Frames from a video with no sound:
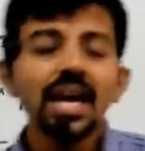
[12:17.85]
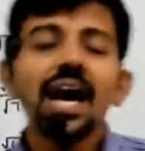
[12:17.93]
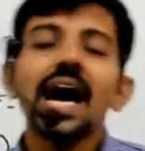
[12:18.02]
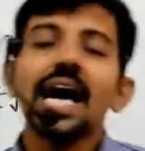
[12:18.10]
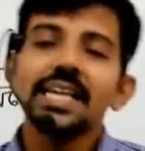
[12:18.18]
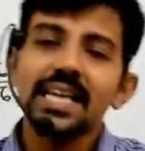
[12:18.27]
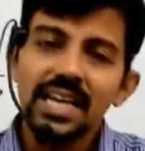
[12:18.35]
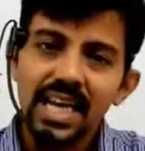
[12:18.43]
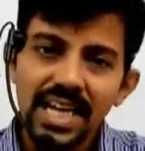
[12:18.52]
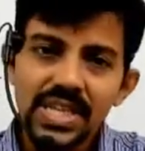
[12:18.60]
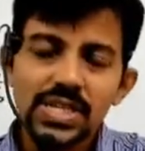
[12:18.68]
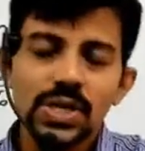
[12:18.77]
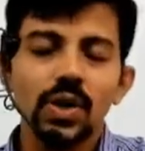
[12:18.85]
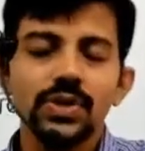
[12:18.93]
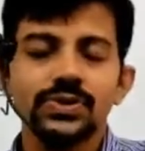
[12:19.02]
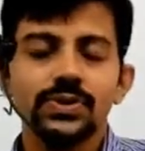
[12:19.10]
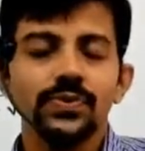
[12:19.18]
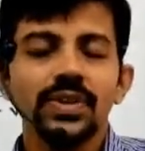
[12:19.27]
And the range
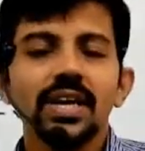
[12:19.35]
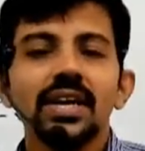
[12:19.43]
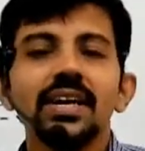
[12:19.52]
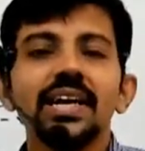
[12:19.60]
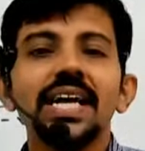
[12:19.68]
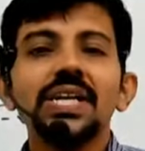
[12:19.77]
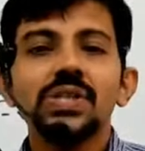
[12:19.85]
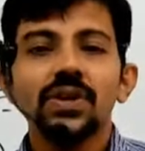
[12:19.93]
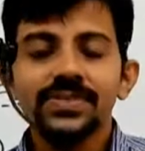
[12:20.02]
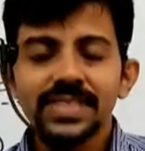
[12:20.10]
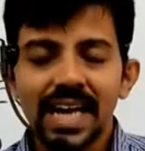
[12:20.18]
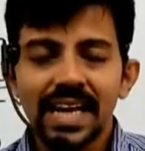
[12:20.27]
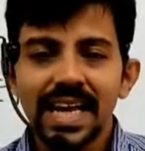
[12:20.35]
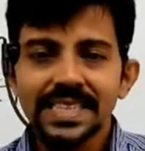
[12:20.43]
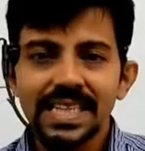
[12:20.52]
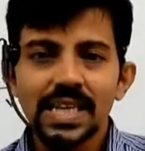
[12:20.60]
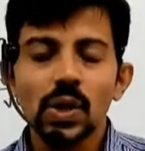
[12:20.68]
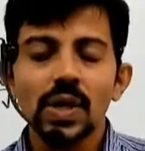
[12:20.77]
also. Range of sin x
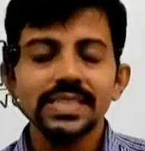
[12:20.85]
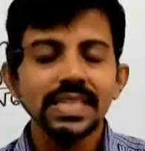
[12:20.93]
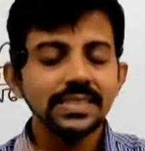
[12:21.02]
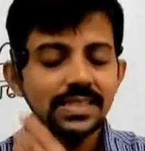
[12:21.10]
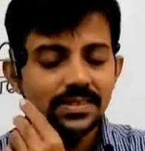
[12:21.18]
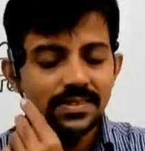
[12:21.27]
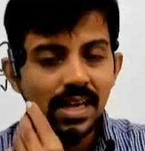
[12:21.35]
and cos x is